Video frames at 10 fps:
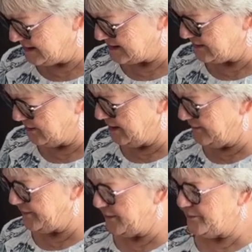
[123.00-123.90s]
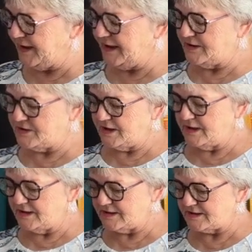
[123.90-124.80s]
sort of
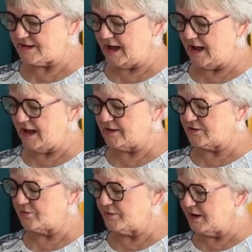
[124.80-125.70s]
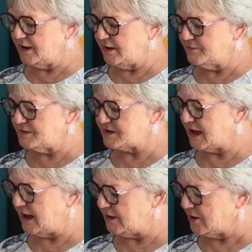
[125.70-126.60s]
peaches and creams
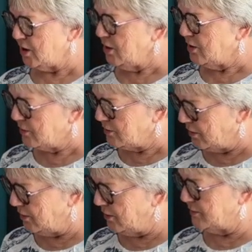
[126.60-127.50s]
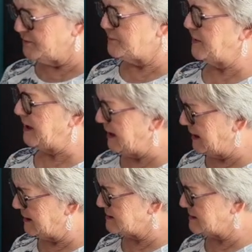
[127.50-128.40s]
and gold,
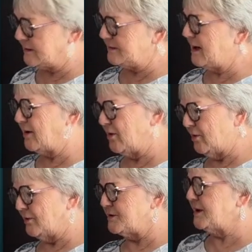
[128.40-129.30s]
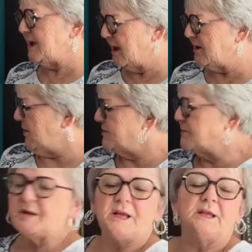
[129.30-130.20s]
pinks, not golds, yellows,
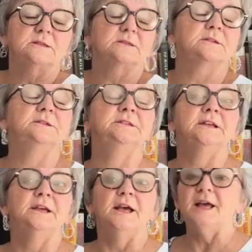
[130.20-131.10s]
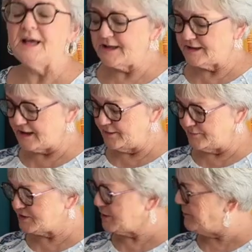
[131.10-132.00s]
pinks. And
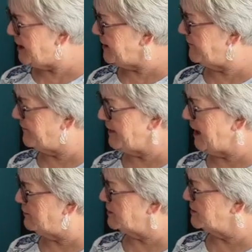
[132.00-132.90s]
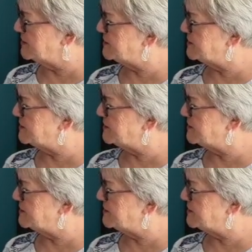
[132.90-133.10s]
so my flowers